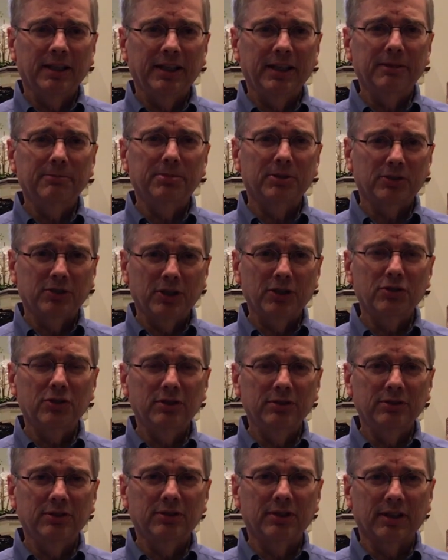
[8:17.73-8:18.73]
in
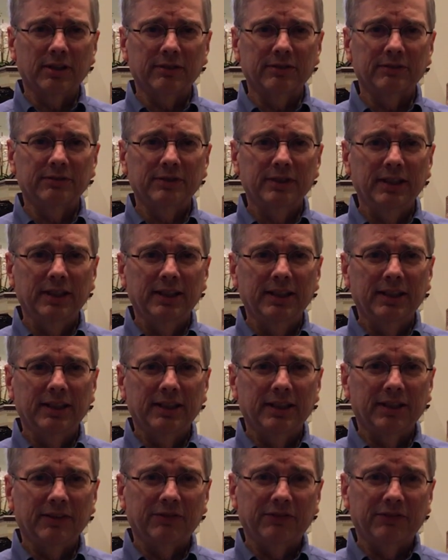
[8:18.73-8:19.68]
positions of uh,